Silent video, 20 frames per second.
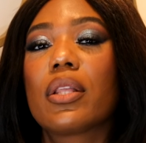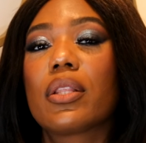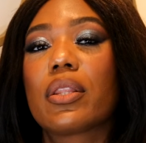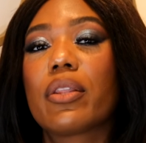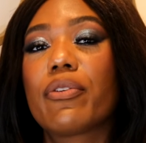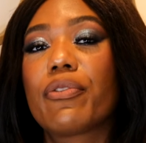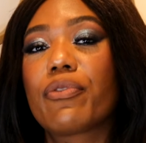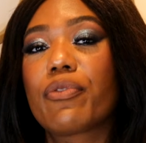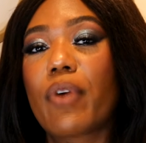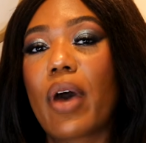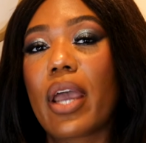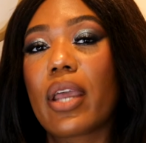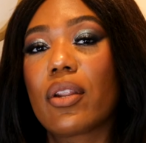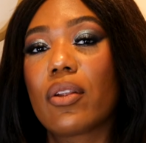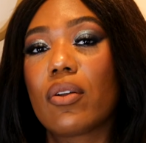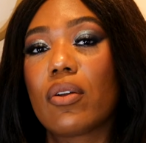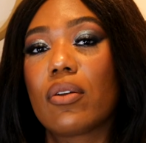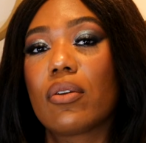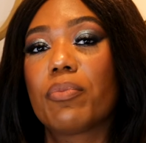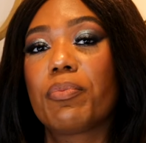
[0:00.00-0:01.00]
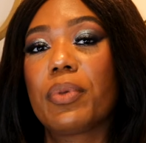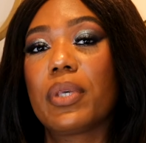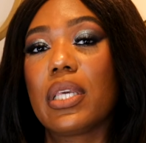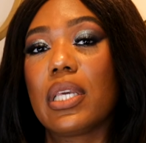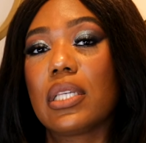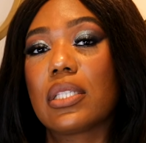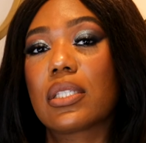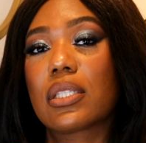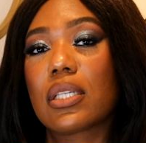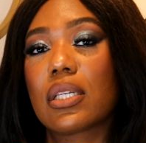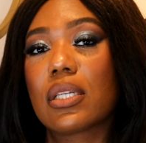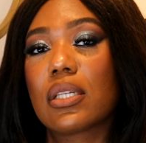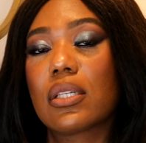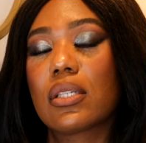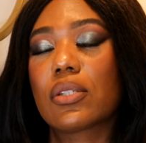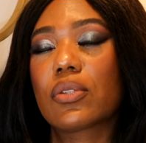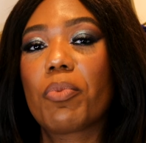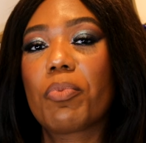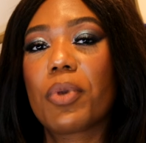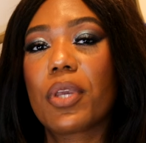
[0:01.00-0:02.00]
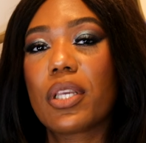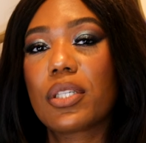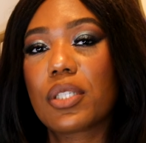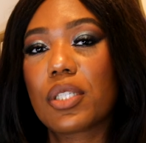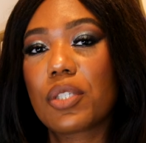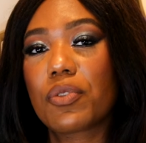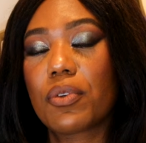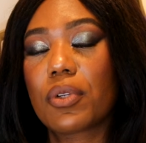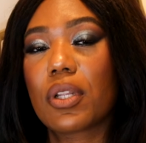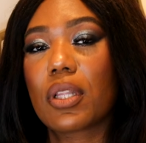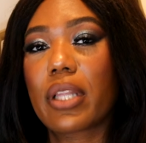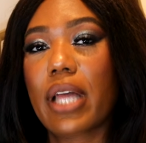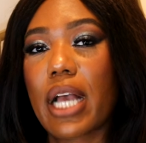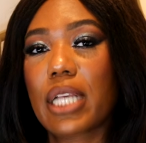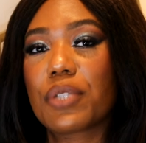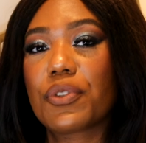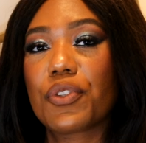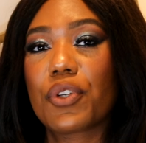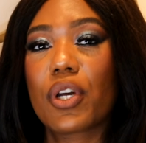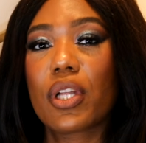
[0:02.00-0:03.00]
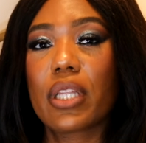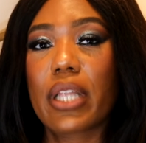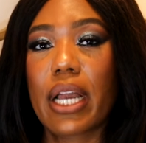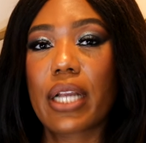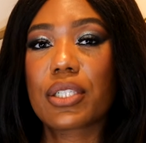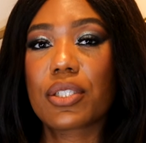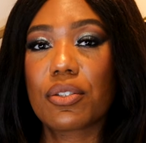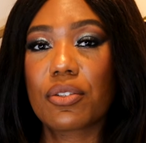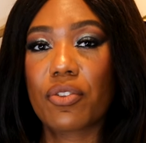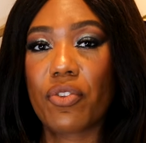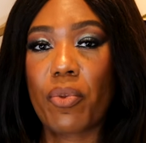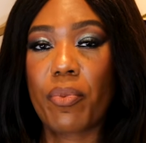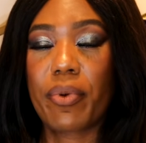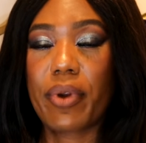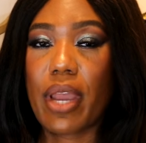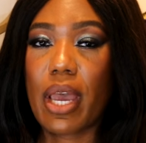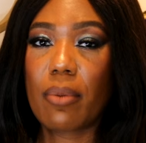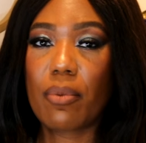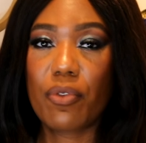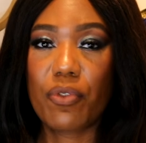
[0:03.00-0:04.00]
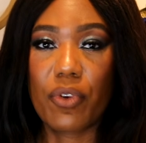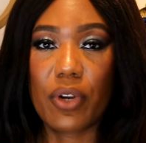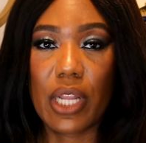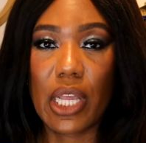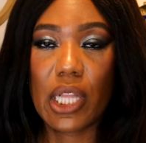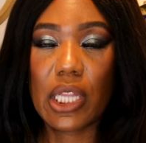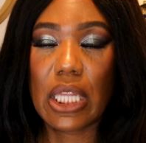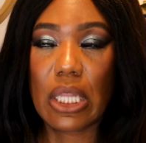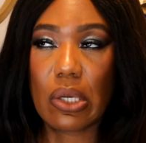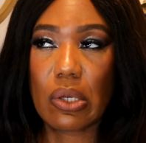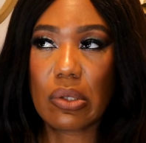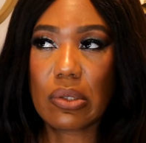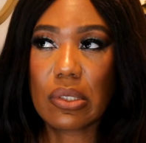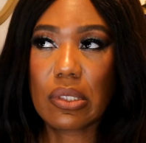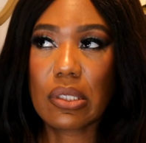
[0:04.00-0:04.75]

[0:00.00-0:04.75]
the final pieces, the pieces from the last few collections of the brand before they closed.